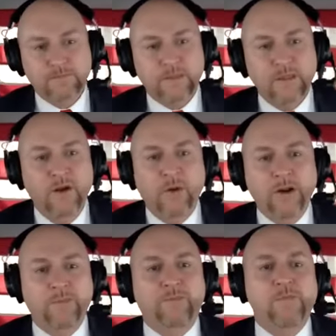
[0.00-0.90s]

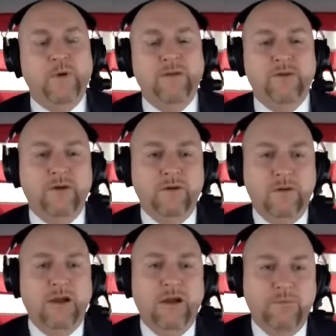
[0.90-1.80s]
of your
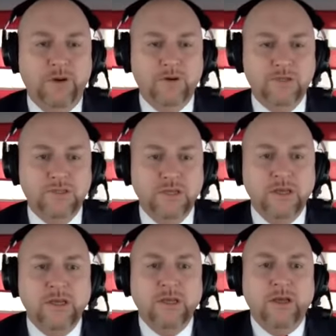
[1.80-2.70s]
posts,
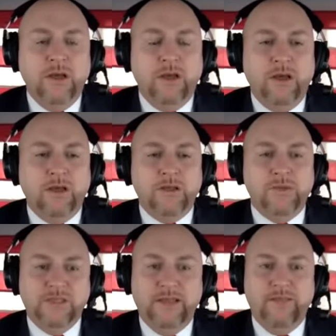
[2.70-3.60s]

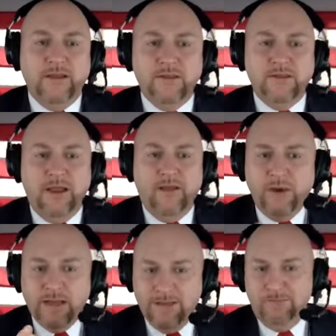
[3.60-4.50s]
you say that
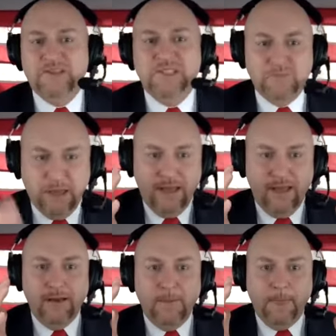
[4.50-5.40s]
everyone has a business
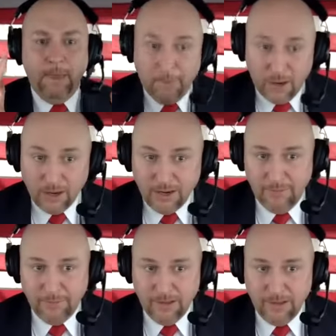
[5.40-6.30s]
plan, a
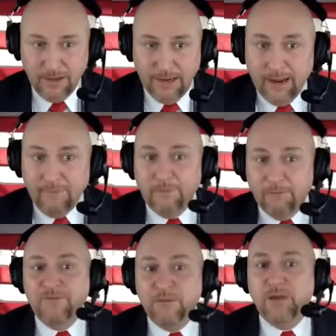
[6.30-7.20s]
marketing plan, and
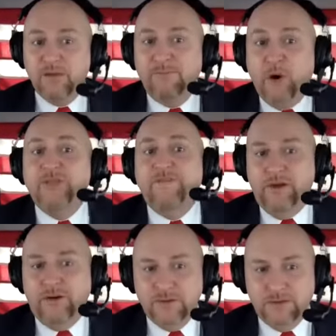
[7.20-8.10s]
I'm familiar with both of
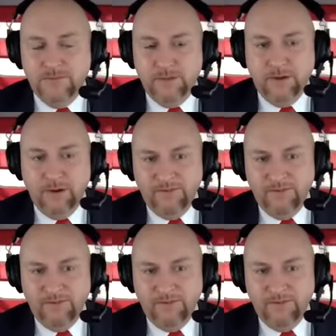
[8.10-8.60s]
those. In